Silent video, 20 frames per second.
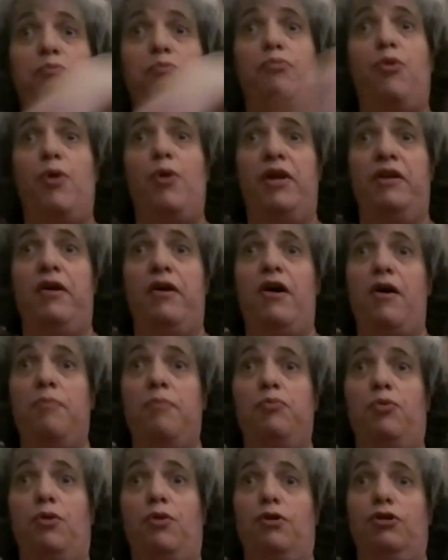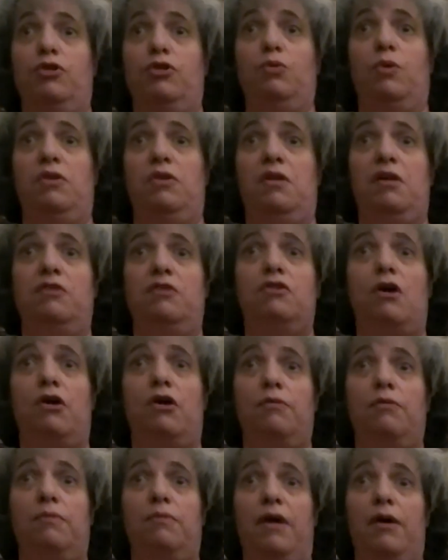point upwards when they talk
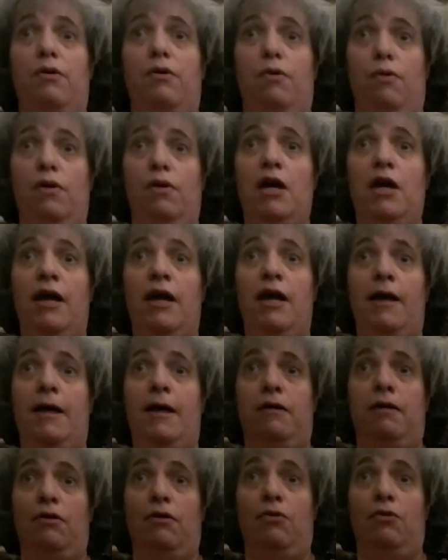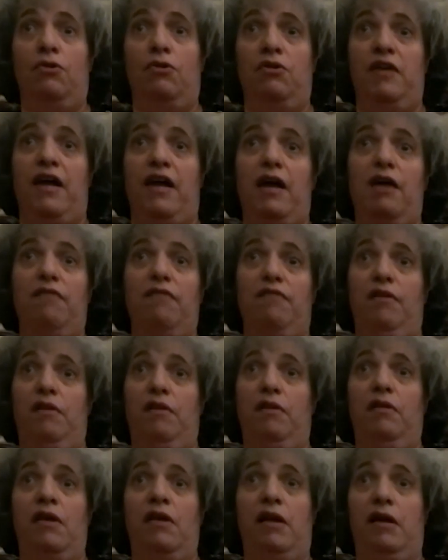about going to
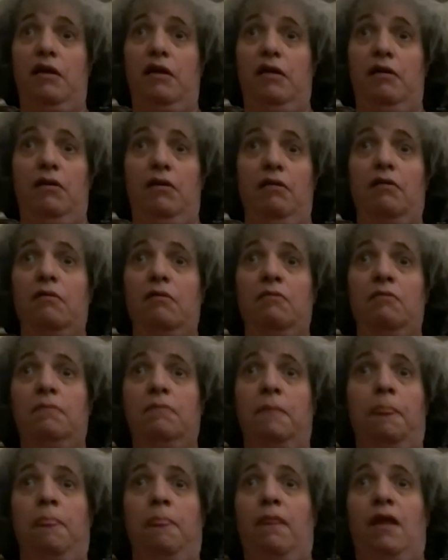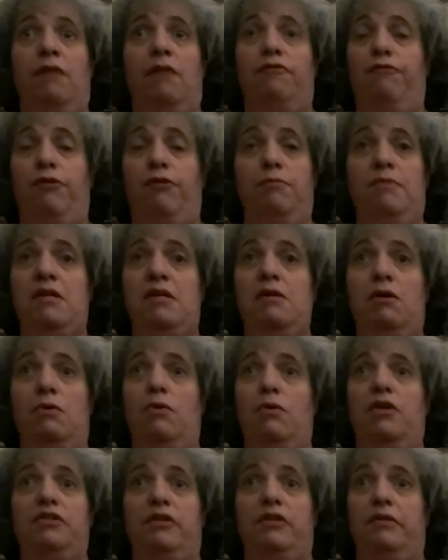heaven. And for me, it
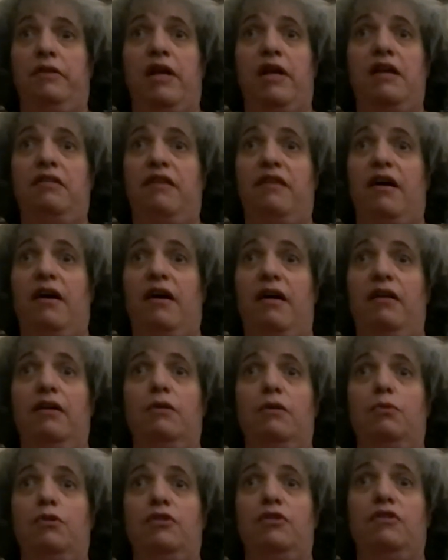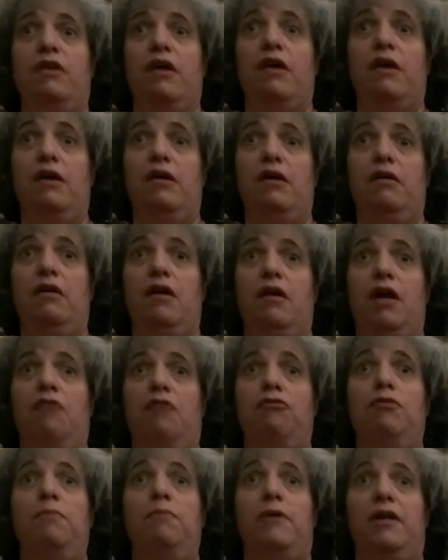wasn't like that. It was like
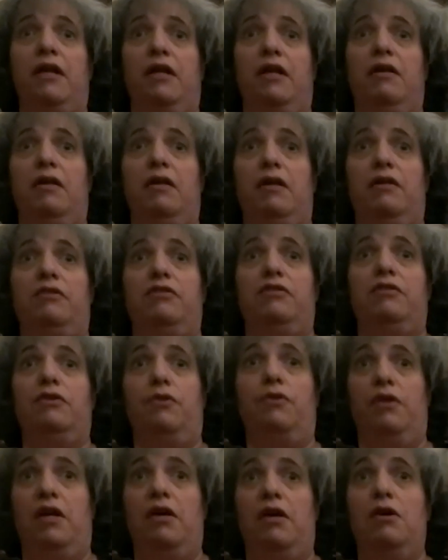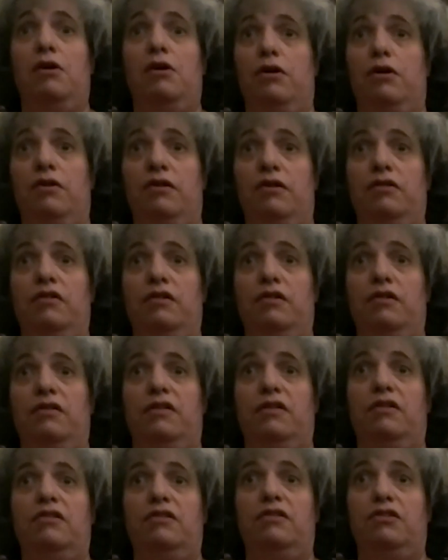everybody is still here. This
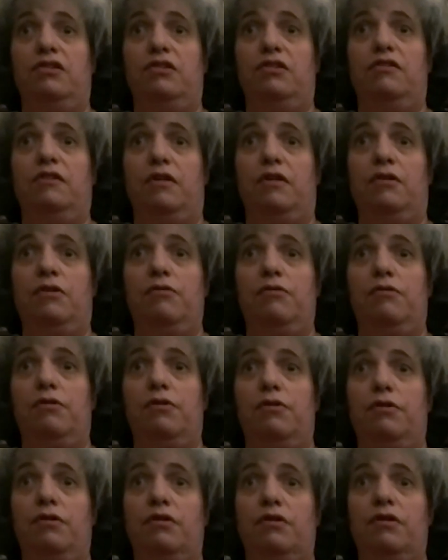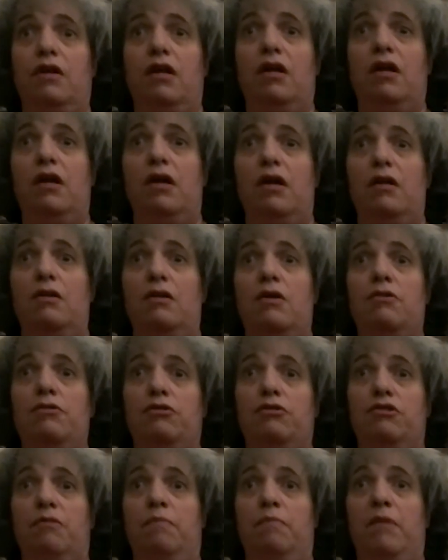is just another
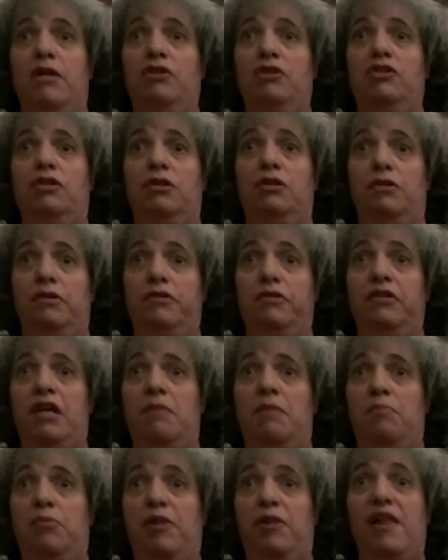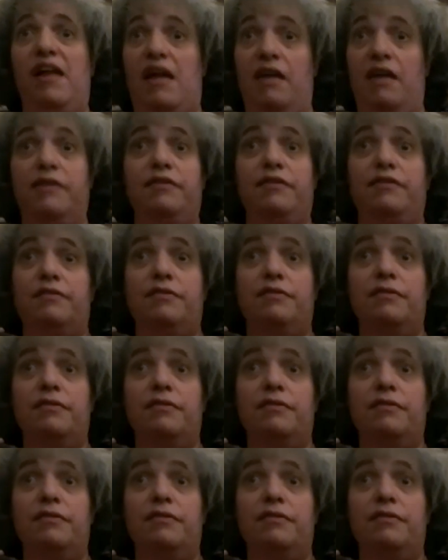dimension in the same place.